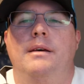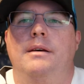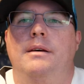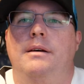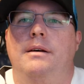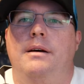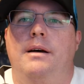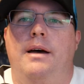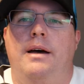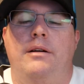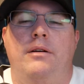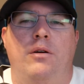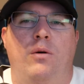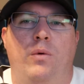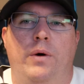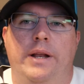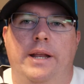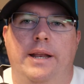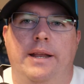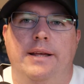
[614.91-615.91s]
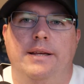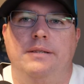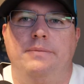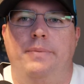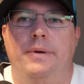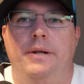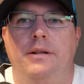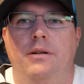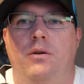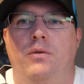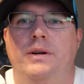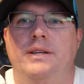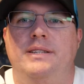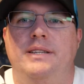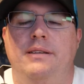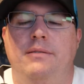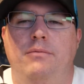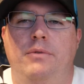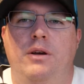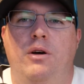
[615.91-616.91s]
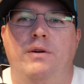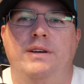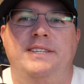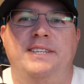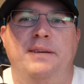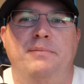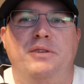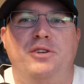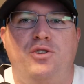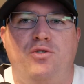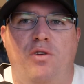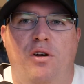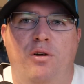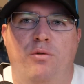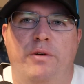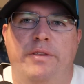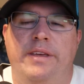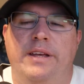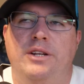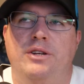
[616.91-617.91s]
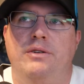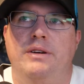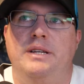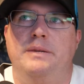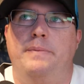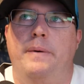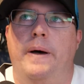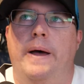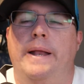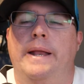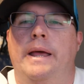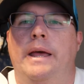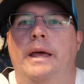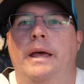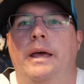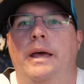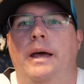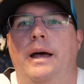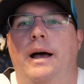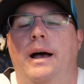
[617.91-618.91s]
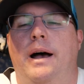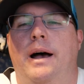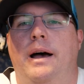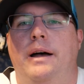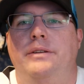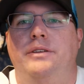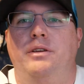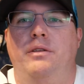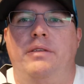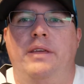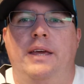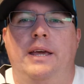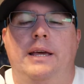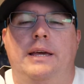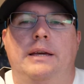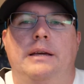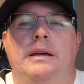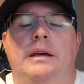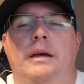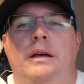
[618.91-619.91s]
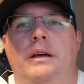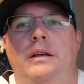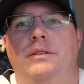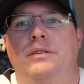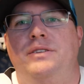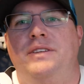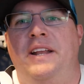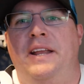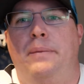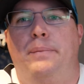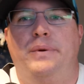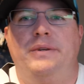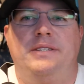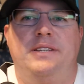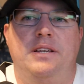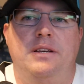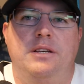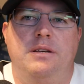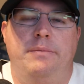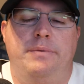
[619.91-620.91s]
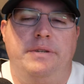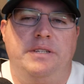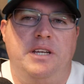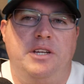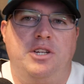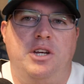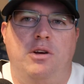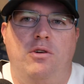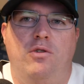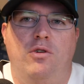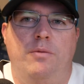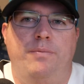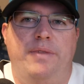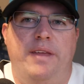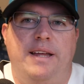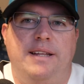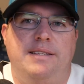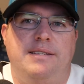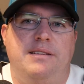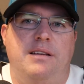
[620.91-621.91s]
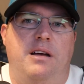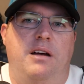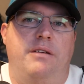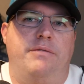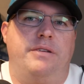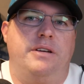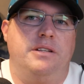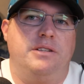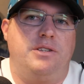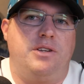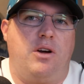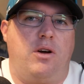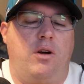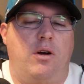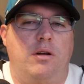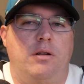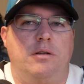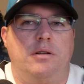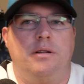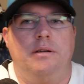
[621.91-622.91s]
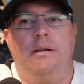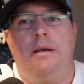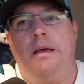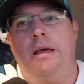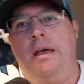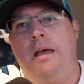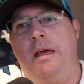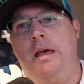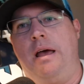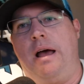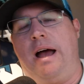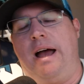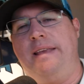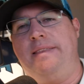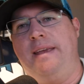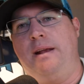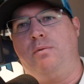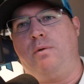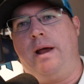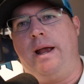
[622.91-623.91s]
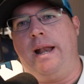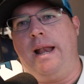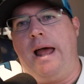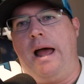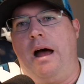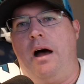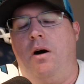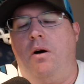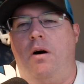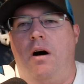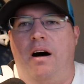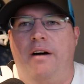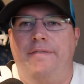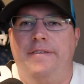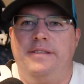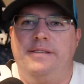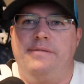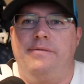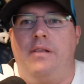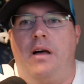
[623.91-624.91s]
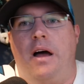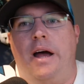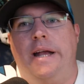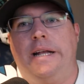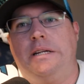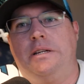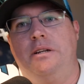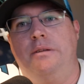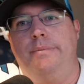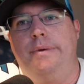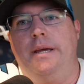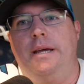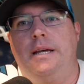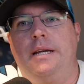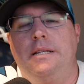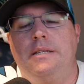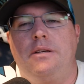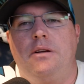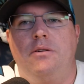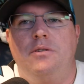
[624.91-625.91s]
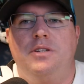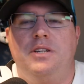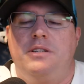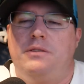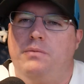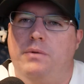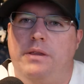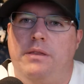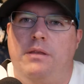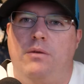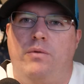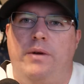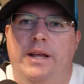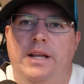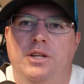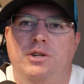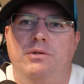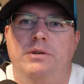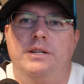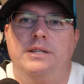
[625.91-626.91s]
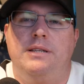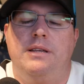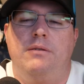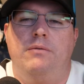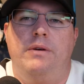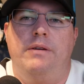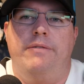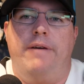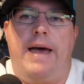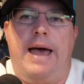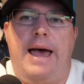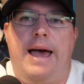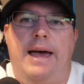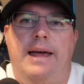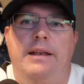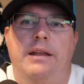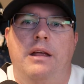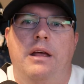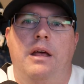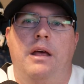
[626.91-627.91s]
I don't know what it is, but we always seem to struggle with injuries. But do you think there's any position group that's of concern? I think right now offensive line could be a concern just with the injuries that we've had.